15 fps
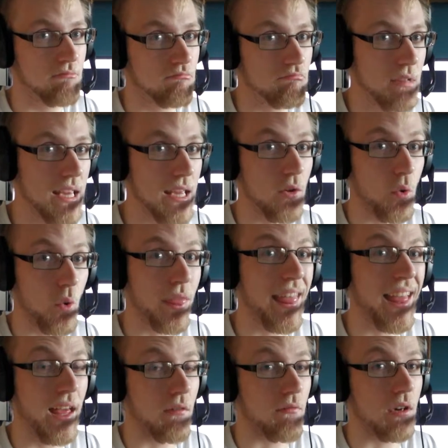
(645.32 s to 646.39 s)
here nor
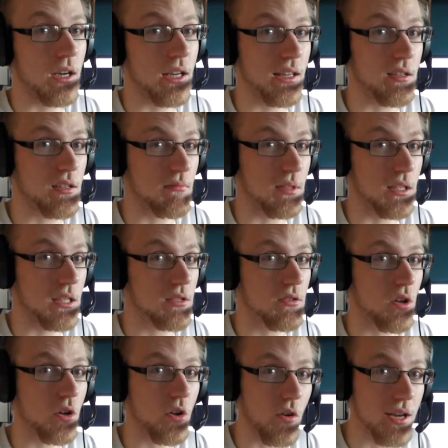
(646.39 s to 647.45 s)
there really. I mean, it's not a
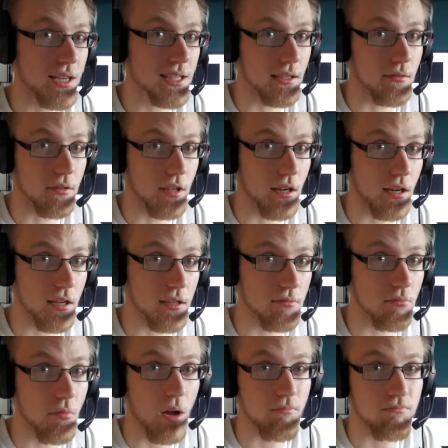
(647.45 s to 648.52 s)
great sound card.
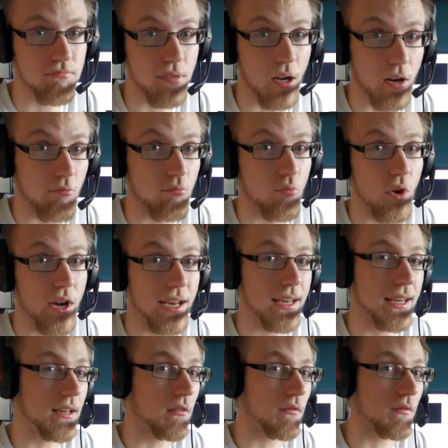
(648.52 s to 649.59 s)
I really need
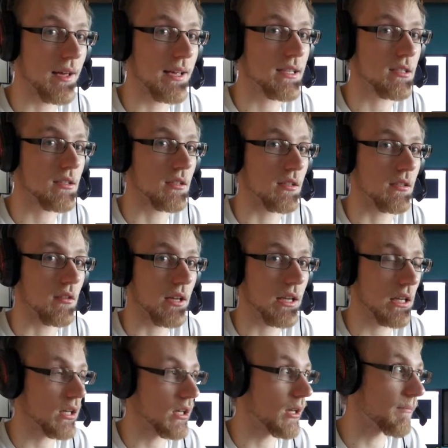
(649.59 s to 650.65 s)
to invest in like
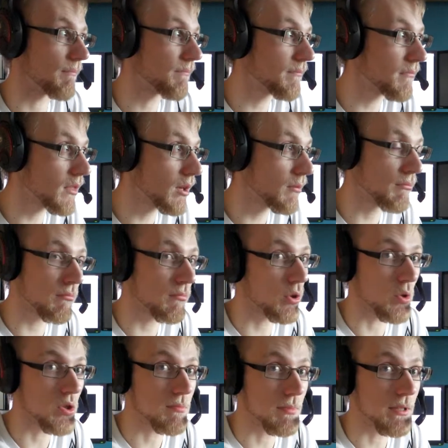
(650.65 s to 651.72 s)
a
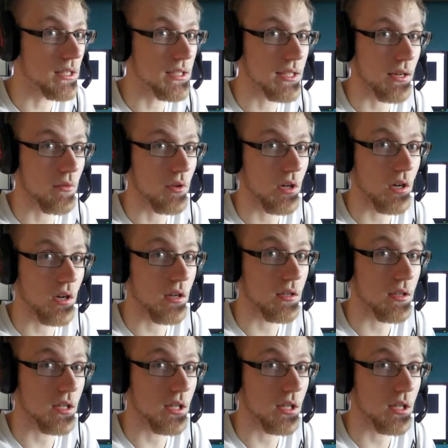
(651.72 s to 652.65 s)
USB sound card,